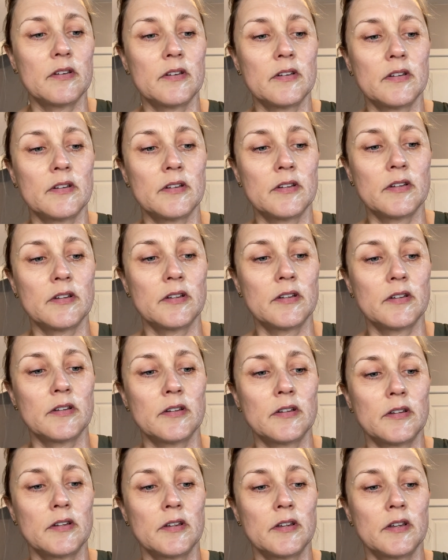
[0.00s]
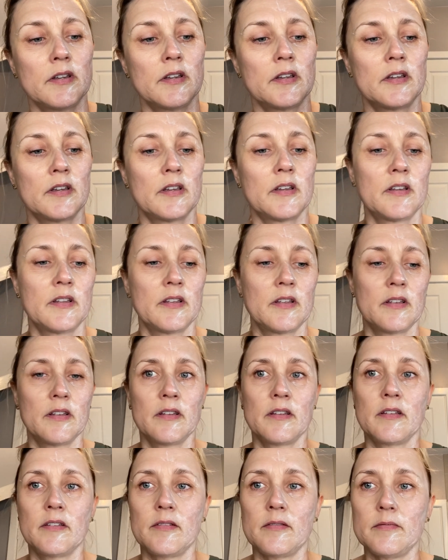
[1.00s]

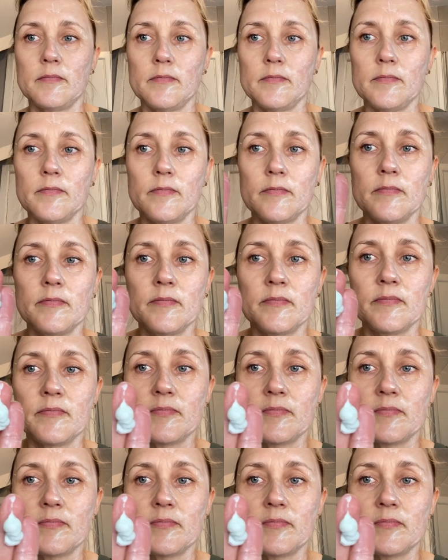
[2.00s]
No one is speaking in this clip.